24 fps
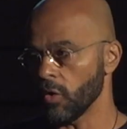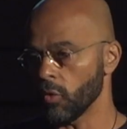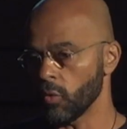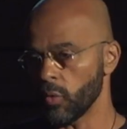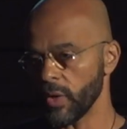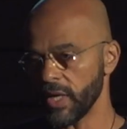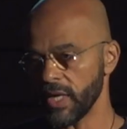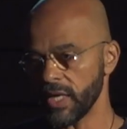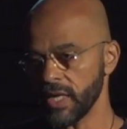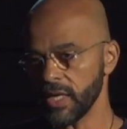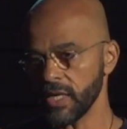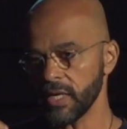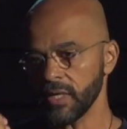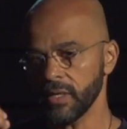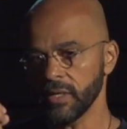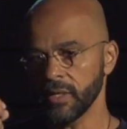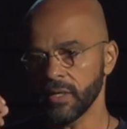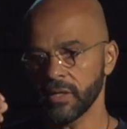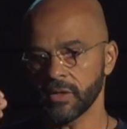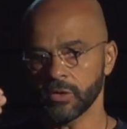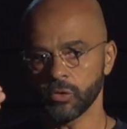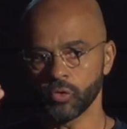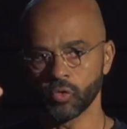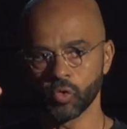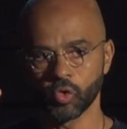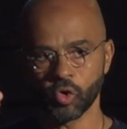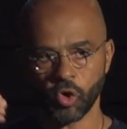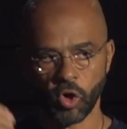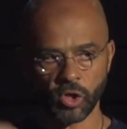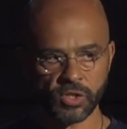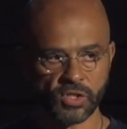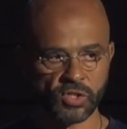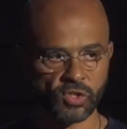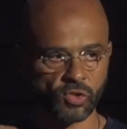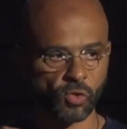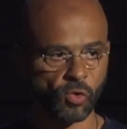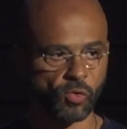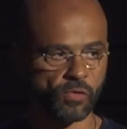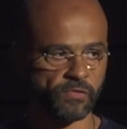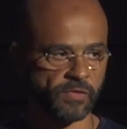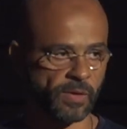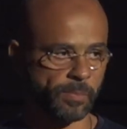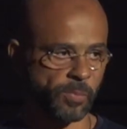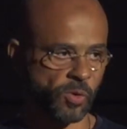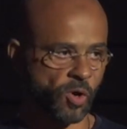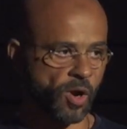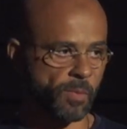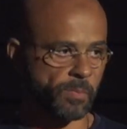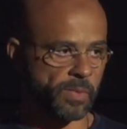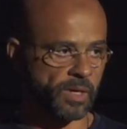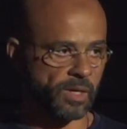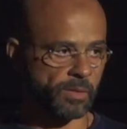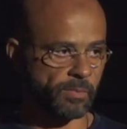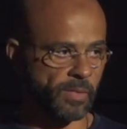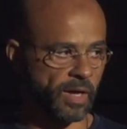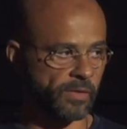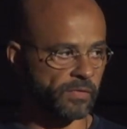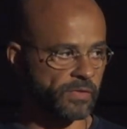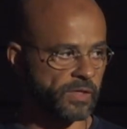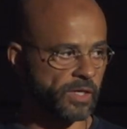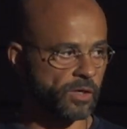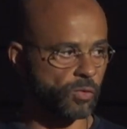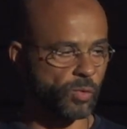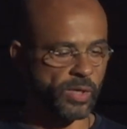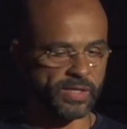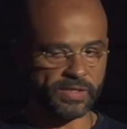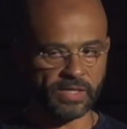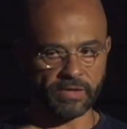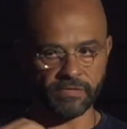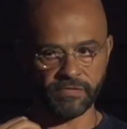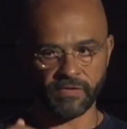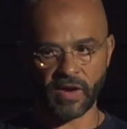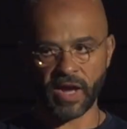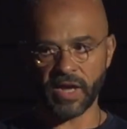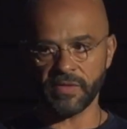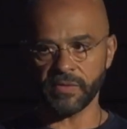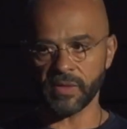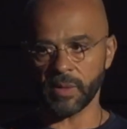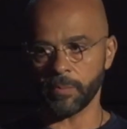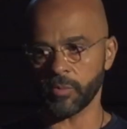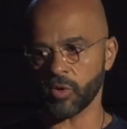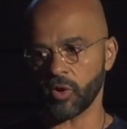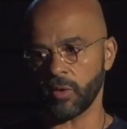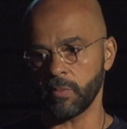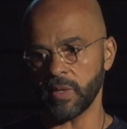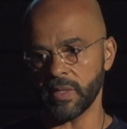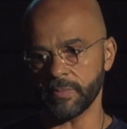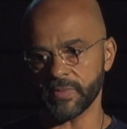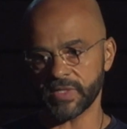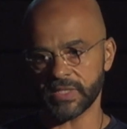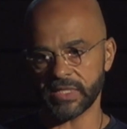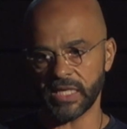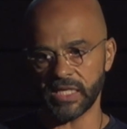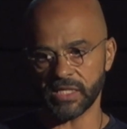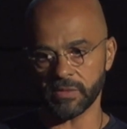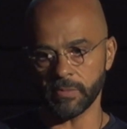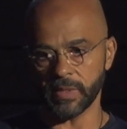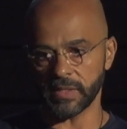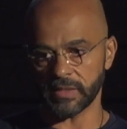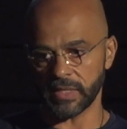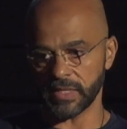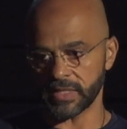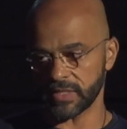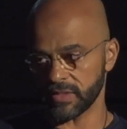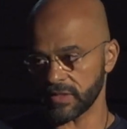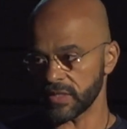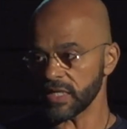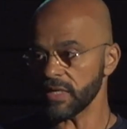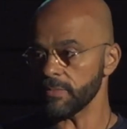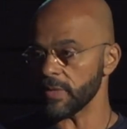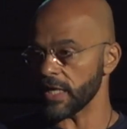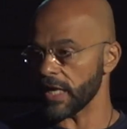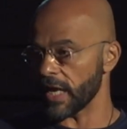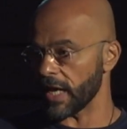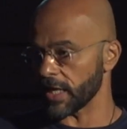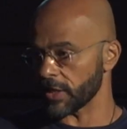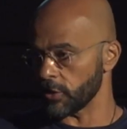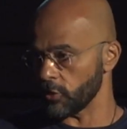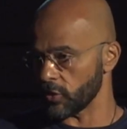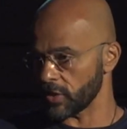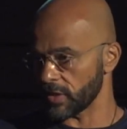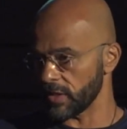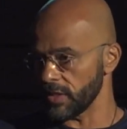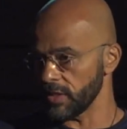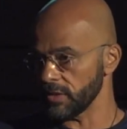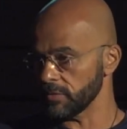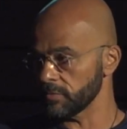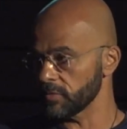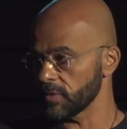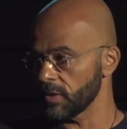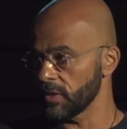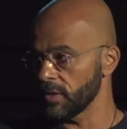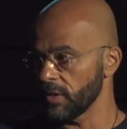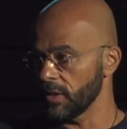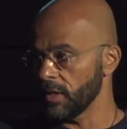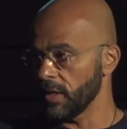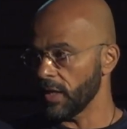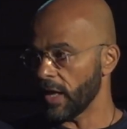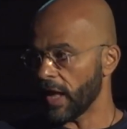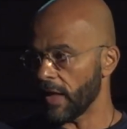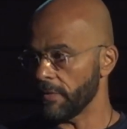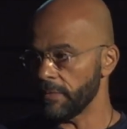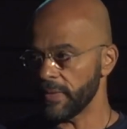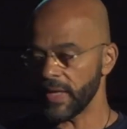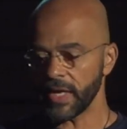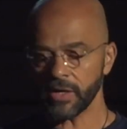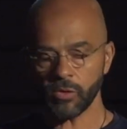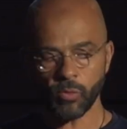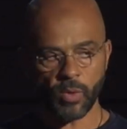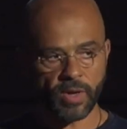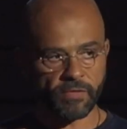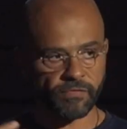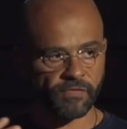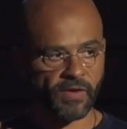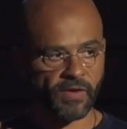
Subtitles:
We do not solve a problem until we define the problem statement extremely accurately. And then we